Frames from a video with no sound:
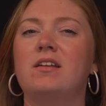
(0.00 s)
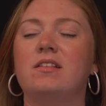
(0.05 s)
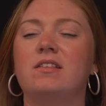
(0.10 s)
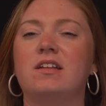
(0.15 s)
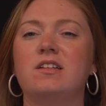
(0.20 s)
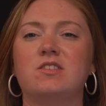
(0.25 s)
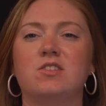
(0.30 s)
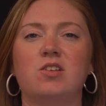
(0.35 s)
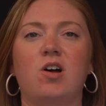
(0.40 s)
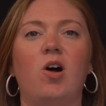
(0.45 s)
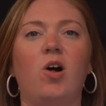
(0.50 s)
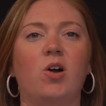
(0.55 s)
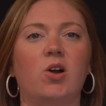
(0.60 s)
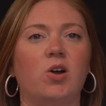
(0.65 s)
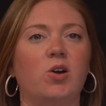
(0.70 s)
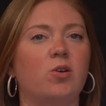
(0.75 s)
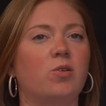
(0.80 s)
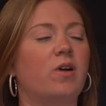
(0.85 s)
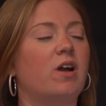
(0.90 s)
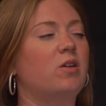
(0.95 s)
Let's all
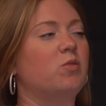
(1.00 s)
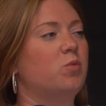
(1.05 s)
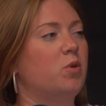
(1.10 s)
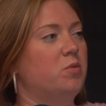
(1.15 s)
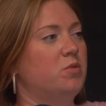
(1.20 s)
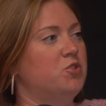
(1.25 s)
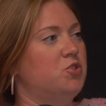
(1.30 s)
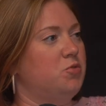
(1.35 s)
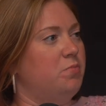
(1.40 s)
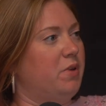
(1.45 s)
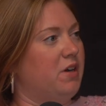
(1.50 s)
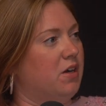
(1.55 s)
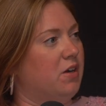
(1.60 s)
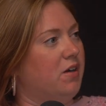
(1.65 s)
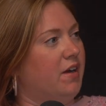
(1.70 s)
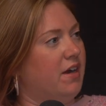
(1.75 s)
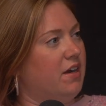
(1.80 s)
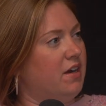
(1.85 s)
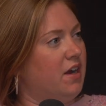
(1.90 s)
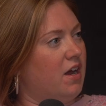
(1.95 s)
go around. What would you
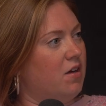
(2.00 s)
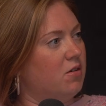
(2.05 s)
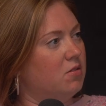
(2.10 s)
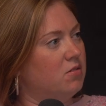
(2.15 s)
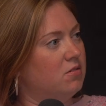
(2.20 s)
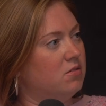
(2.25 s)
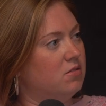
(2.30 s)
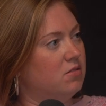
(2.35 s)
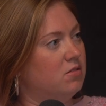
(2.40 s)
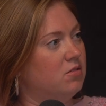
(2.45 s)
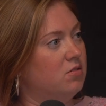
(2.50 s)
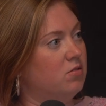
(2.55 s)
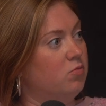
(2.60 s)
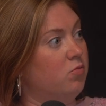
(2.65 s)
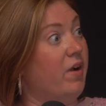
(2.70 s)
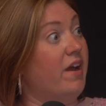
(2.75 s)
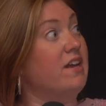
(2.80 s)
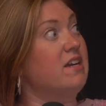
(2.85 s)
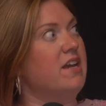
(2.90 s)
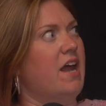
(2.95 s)
pick right now?
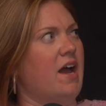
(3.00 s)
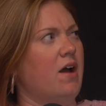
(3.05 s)
Right